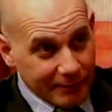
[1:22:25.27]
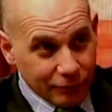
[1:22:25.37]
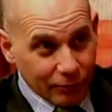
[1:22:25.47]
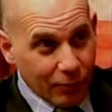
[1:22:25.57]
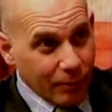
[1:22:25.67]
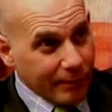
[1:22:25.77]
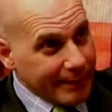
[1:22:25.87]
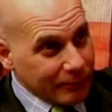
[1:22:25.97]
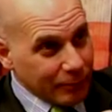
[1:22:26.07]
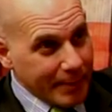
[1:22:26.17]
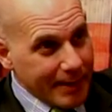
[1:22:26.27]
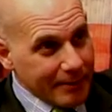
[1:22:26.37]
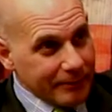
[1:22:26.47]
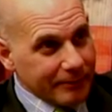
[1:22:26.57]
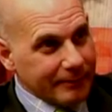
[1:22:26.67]
central core, that's what
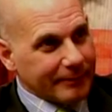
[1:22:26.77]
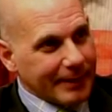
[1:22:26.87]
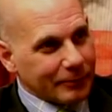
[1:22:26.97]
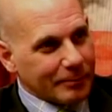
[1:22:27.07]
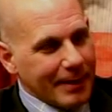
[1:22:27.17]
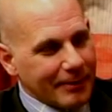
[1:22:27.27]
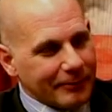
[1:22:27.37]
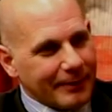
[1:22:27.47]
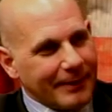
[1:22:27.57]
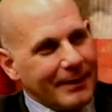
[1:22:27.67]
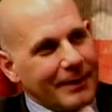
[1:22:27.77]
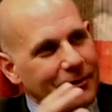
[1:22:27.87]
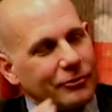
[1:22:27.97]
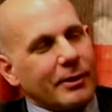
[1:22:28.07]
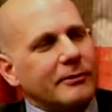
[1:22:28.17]
matters. Sure. That's what matters.
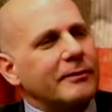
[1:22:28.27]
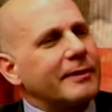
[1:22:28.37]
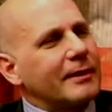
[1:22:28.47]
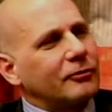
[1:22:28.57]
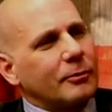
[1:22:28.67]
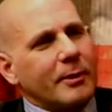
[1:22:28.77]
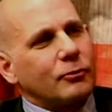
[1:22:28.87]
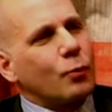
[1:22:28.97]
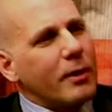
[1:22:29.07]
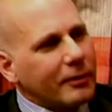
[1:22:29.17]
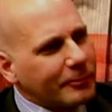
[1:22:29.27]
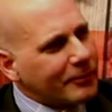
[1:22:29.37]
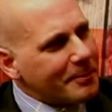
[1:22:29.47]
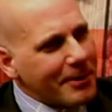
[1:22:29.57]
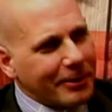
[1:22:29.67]
Trace, thanks so much. Welcome to
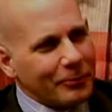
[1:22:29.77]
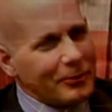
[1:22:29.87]
the American